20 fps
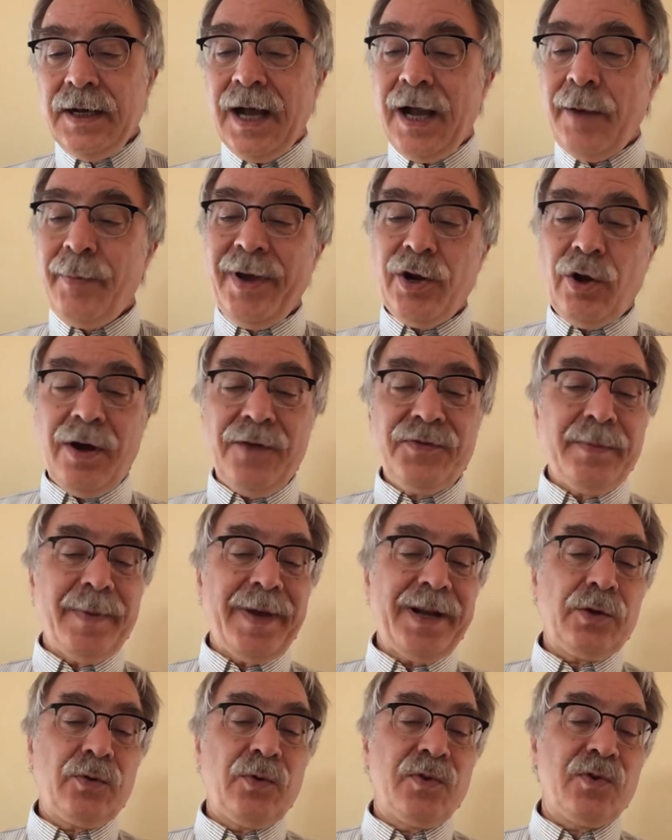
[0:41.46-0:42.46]
I went off to
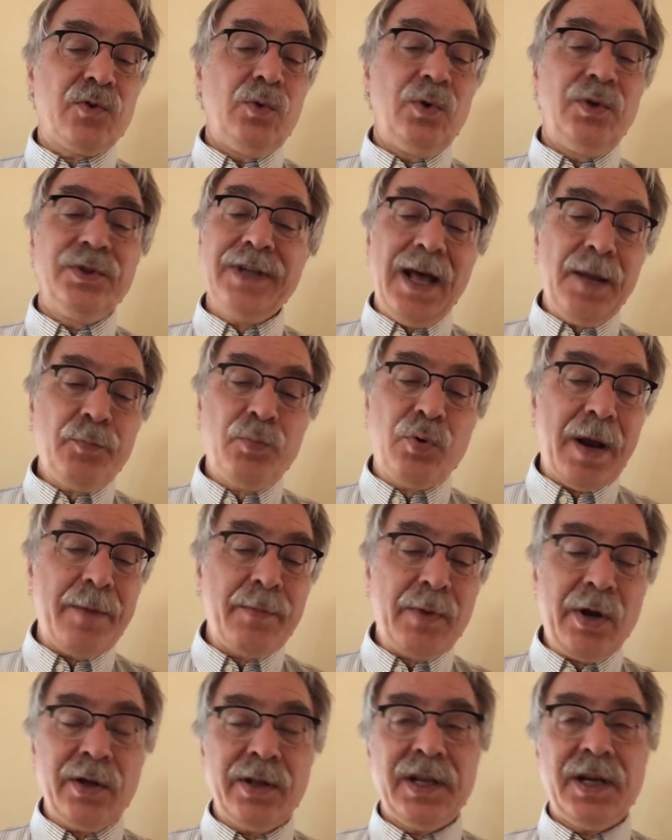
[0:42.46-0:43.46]
medical school not
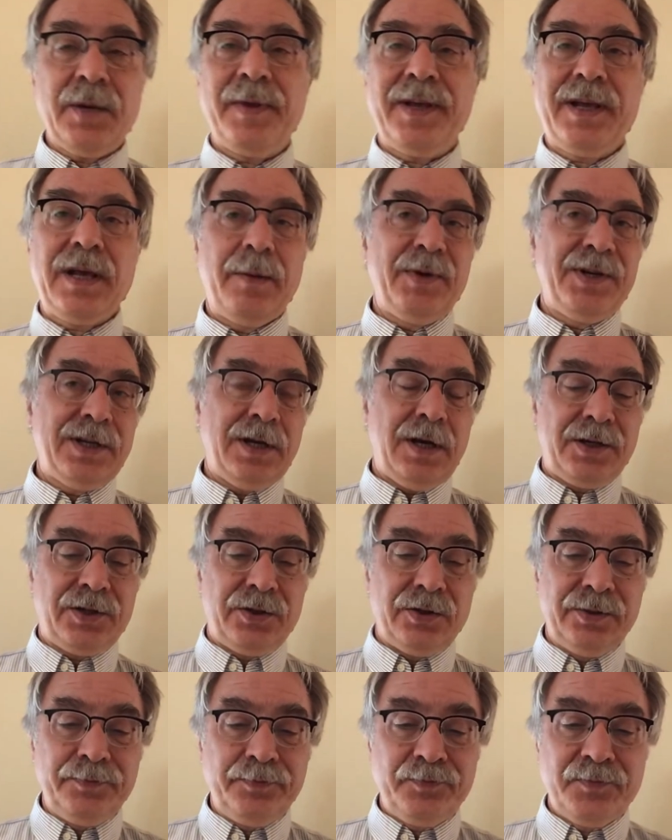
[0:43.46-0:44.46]
primarily to become a
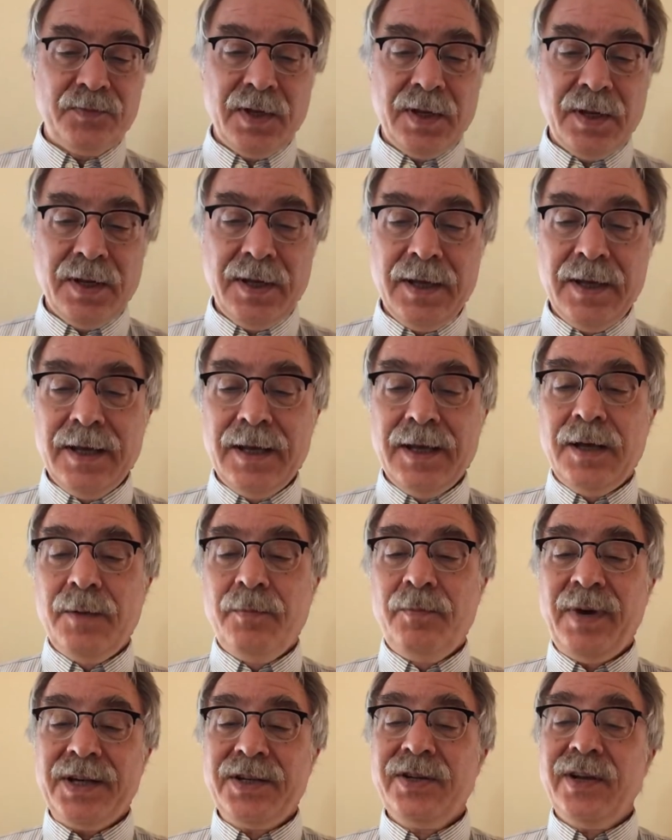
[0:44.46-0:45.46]
doctor,
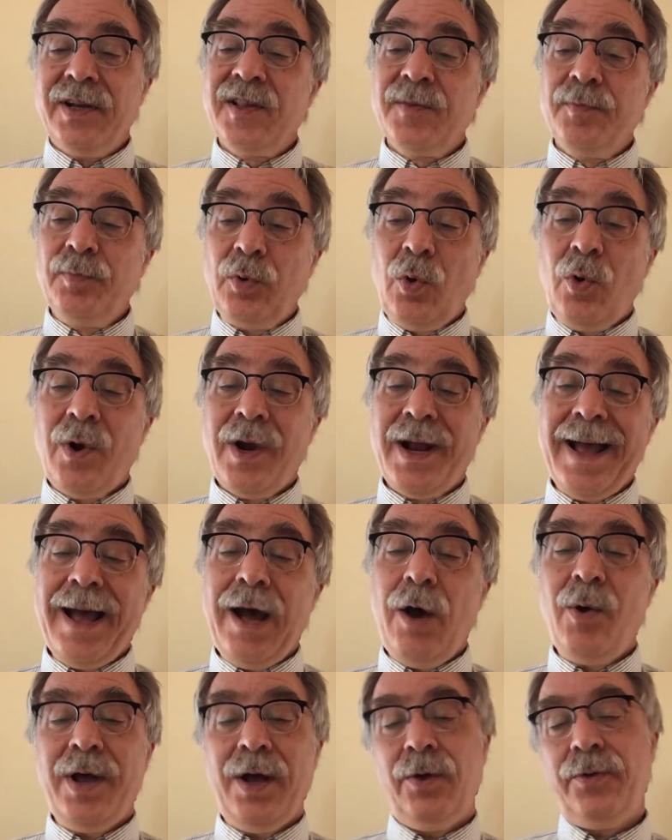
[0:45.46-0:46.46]
but to explore
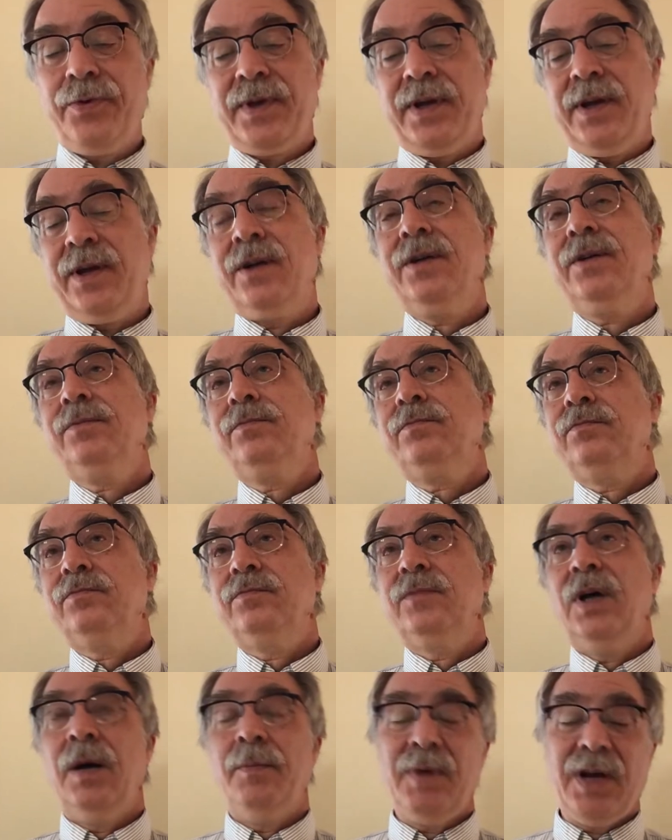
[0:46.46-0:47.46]
how healthcare,
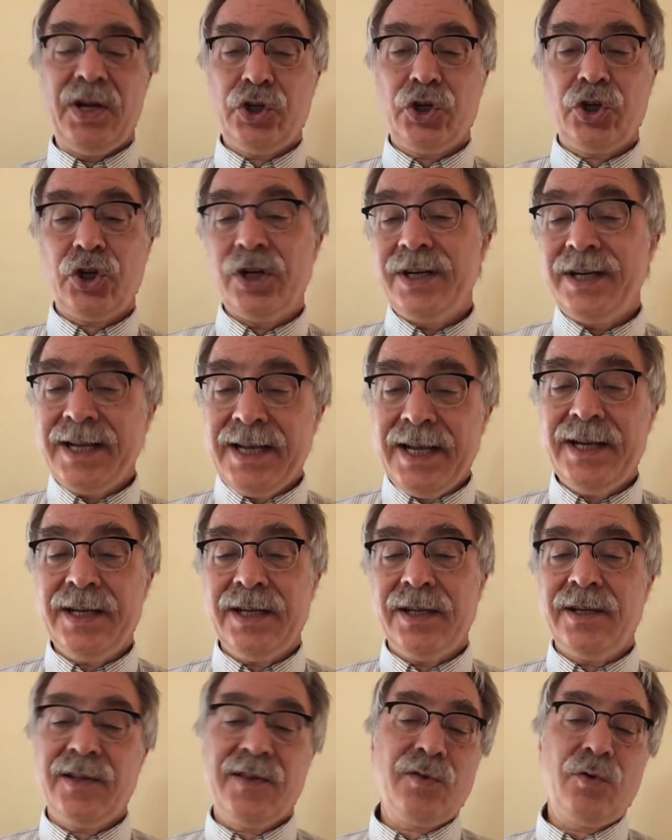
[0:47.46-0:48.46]
a much
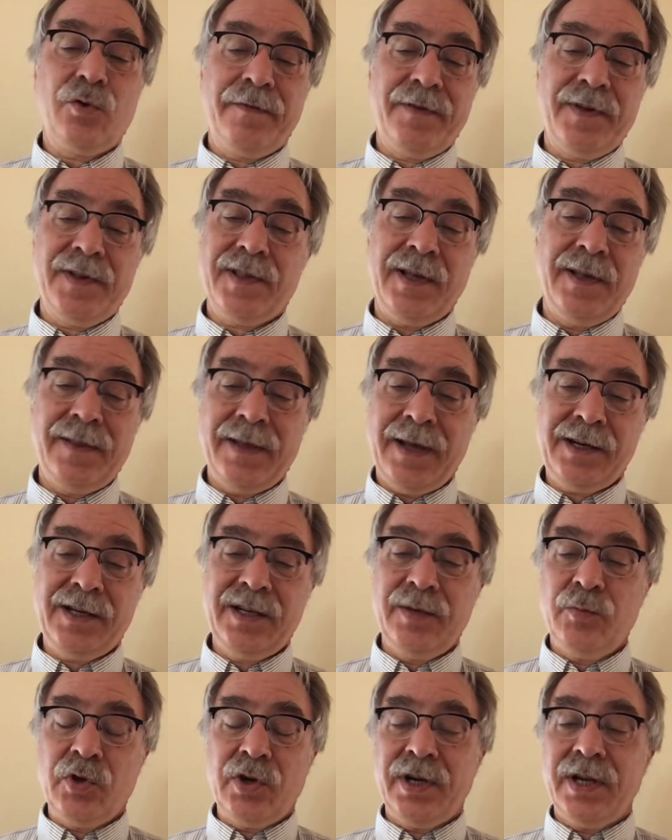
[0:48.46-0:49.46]
needed service in that
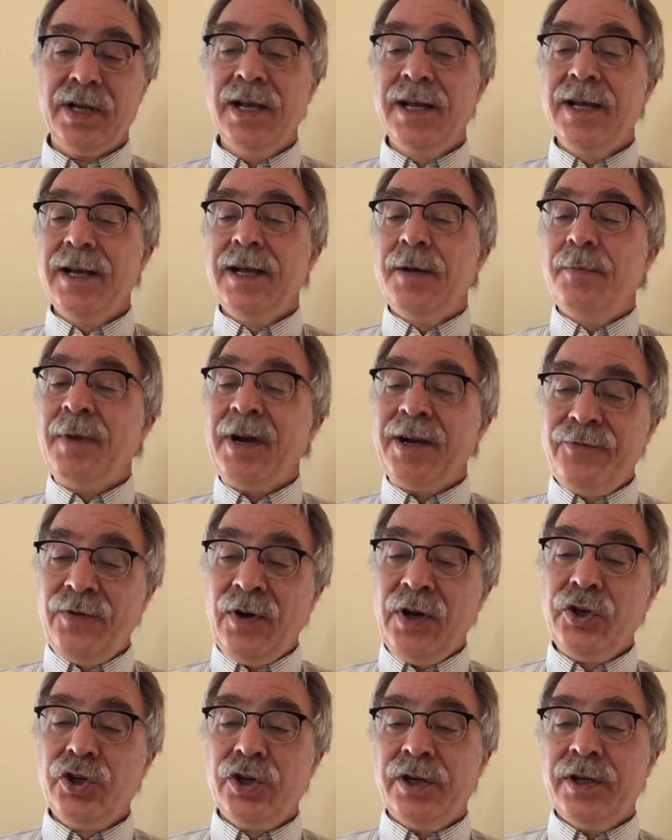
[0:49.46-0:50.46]
community, might
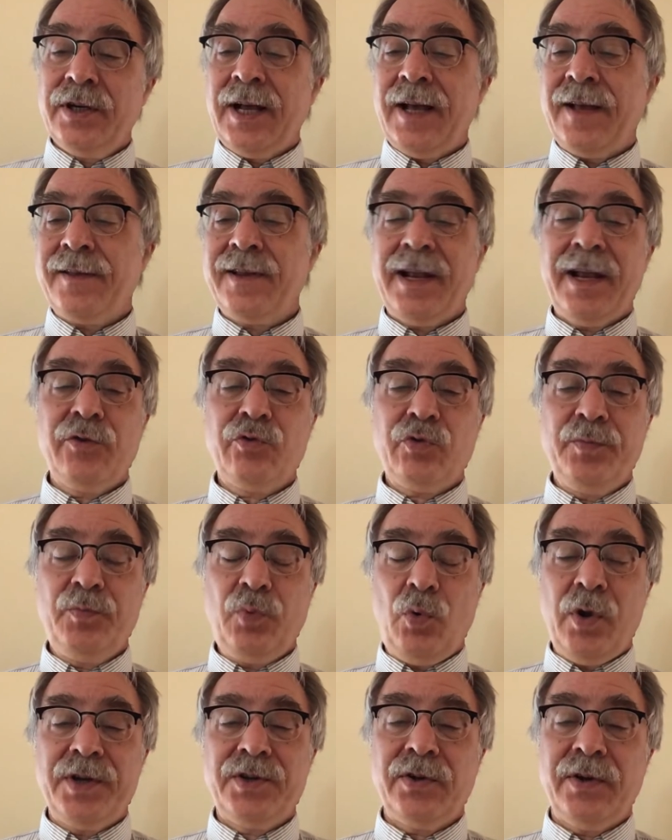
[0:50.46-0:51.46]
function as an entry
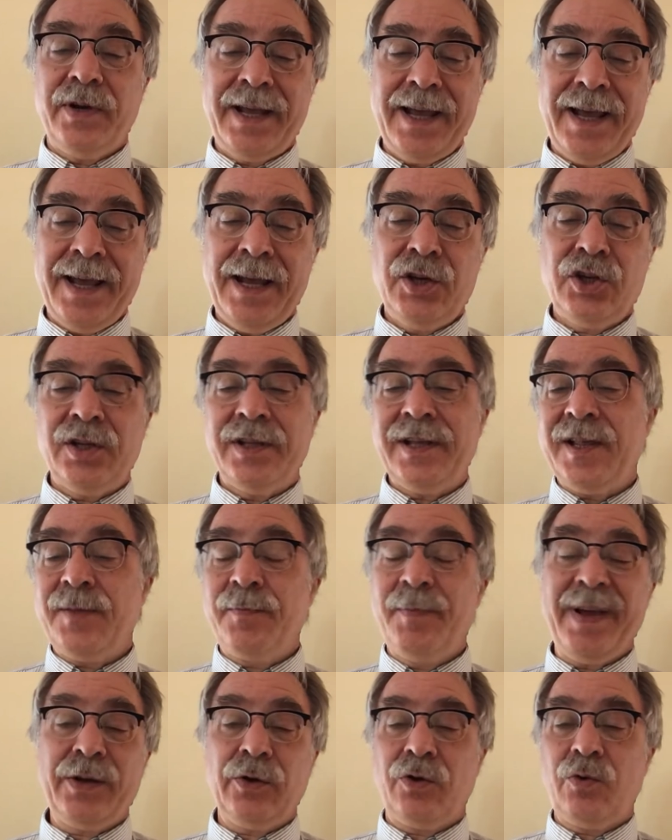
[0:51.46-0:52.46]
point to engage in these
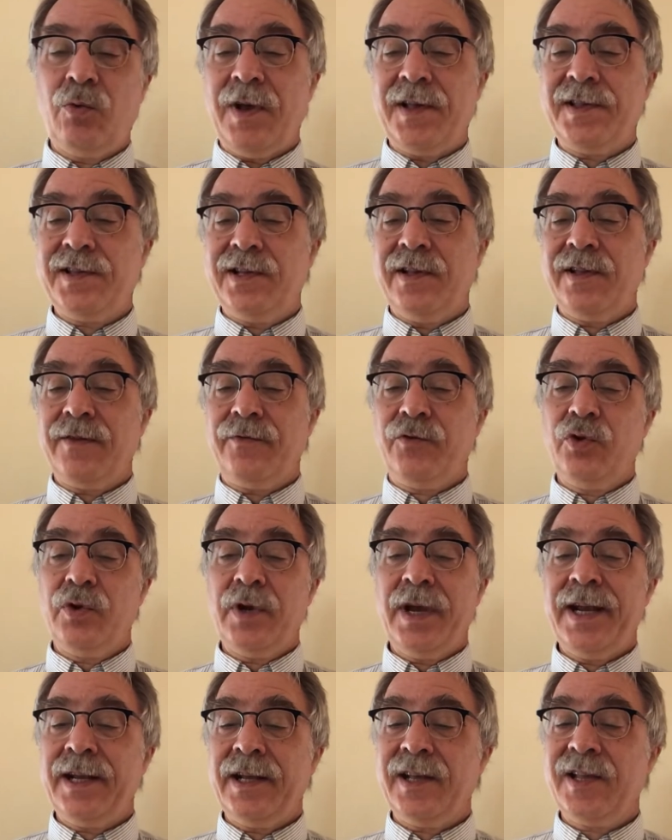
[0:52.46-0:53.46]
bigger questions of
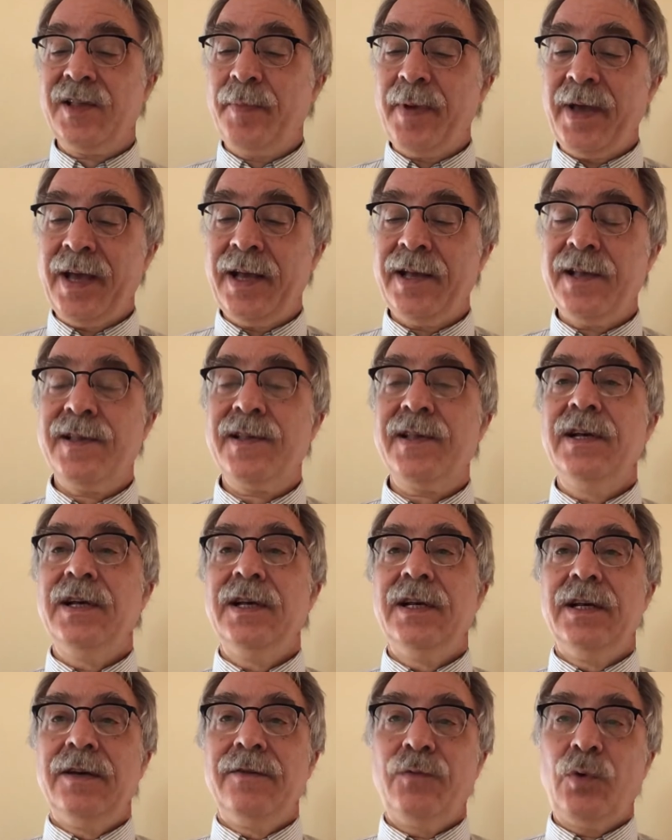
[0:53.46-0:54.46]
creating a space
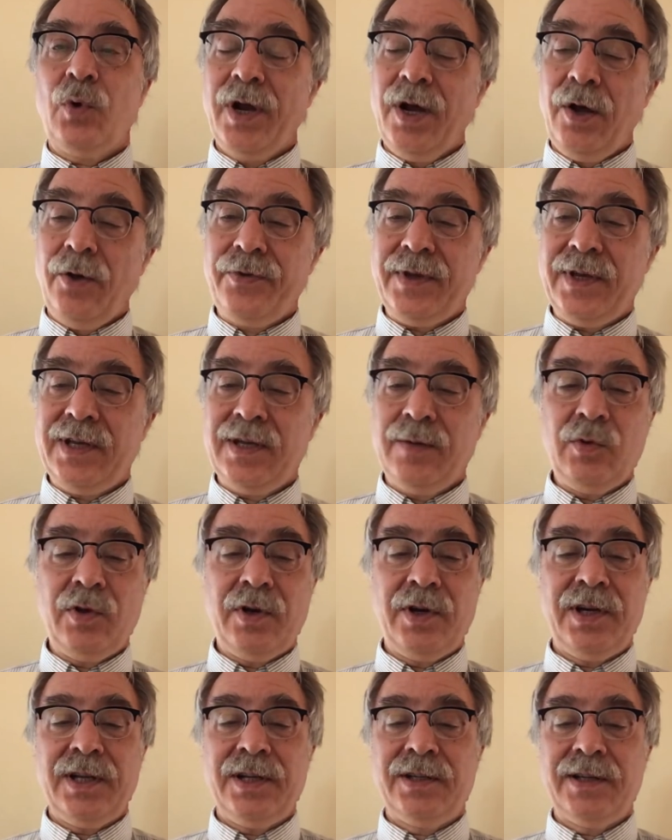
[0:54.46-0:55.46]
for healthy
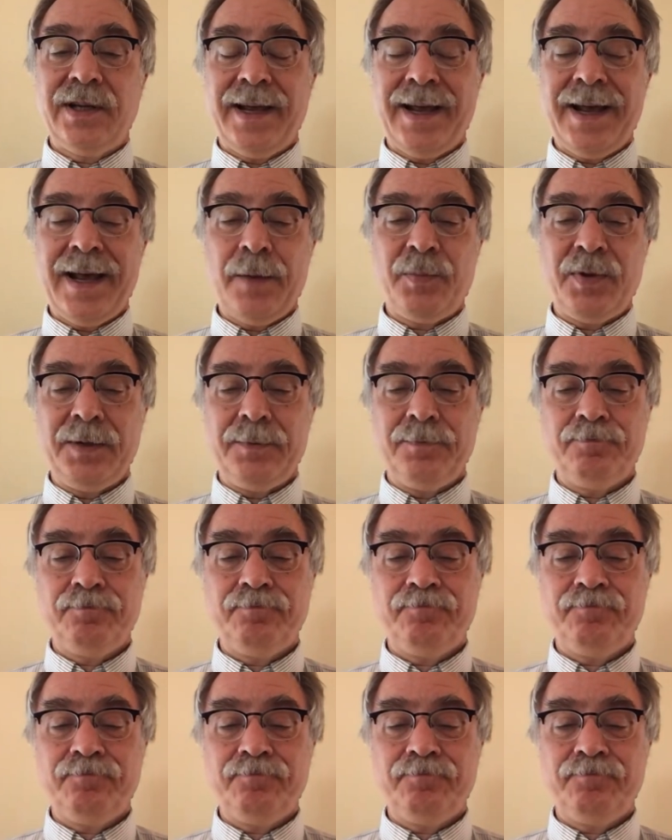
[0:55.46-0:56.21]
community to happen.